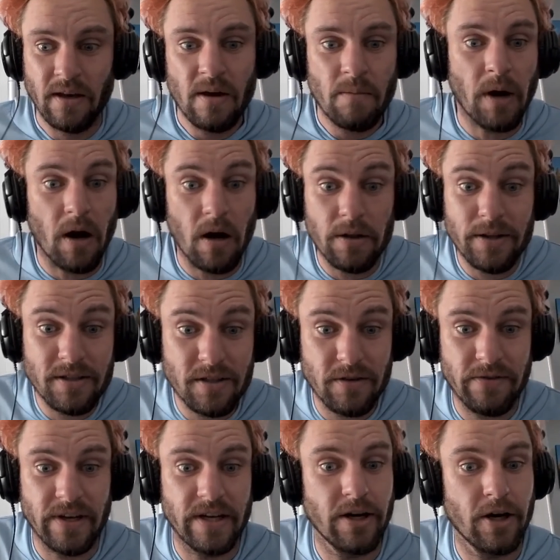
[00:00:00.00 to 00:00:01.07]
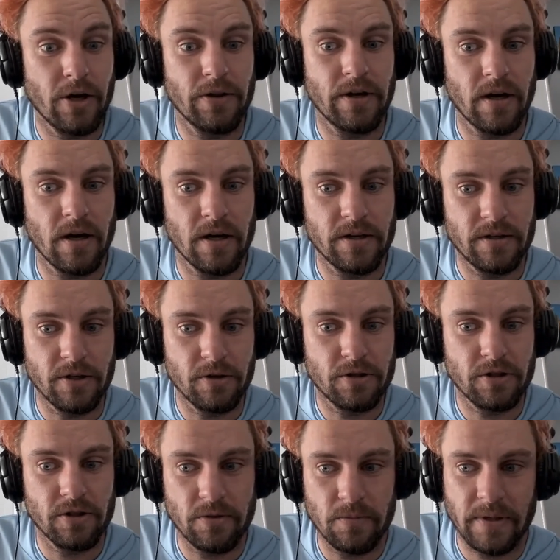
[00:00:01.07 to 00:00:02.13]
But all these are video and they're on
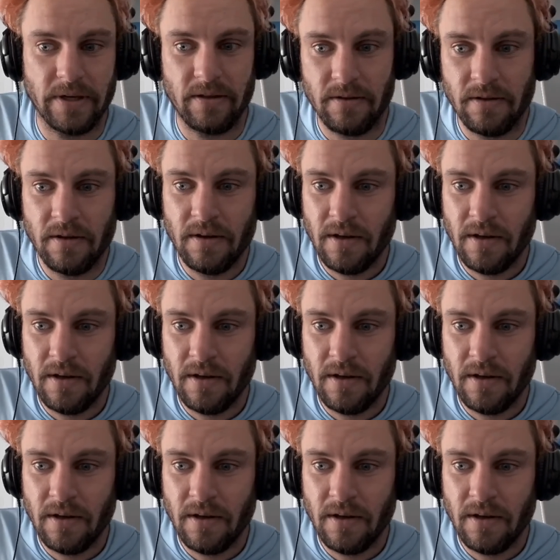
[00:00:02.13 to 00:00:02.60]
YouTube and